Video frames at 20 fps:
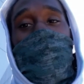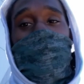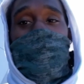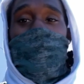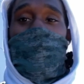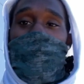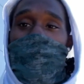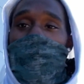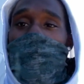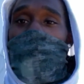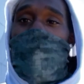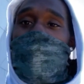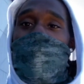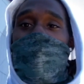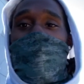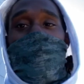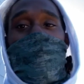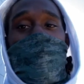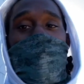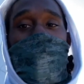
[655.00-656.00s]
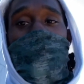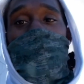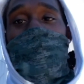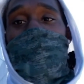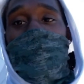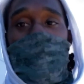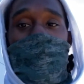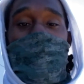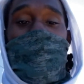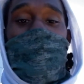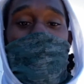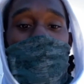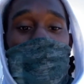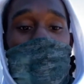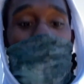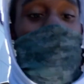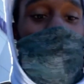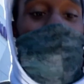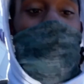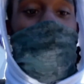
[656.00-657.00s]
to getting ready to
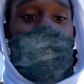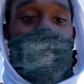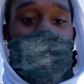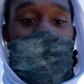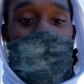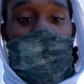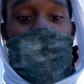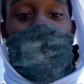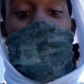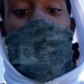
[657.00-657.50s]
get this first